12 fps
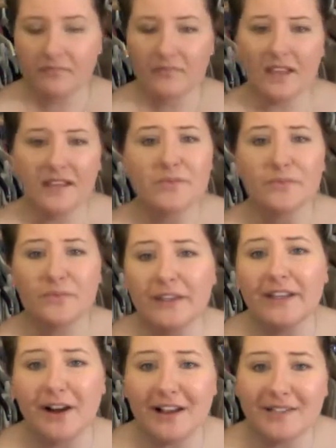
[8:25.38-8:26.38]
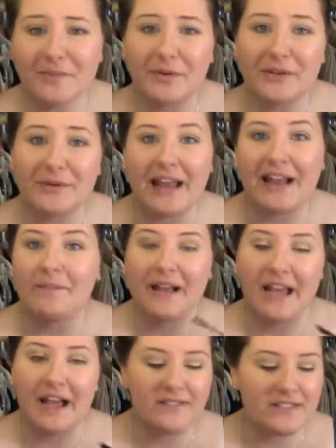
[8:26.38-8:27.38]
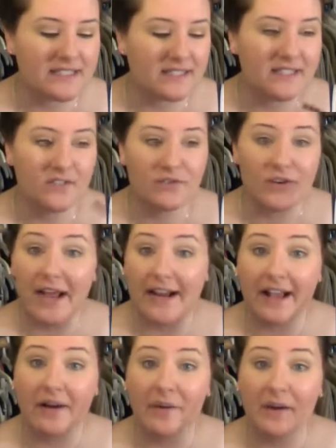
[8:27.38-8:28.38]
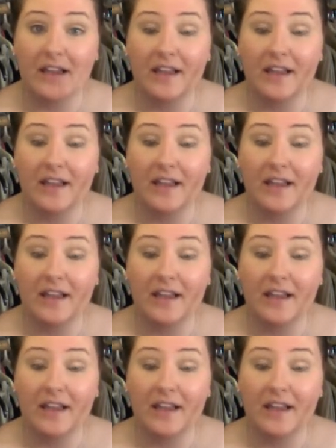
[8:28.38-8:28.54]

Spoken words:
It's really awesome when you get it, but I have to say this dried out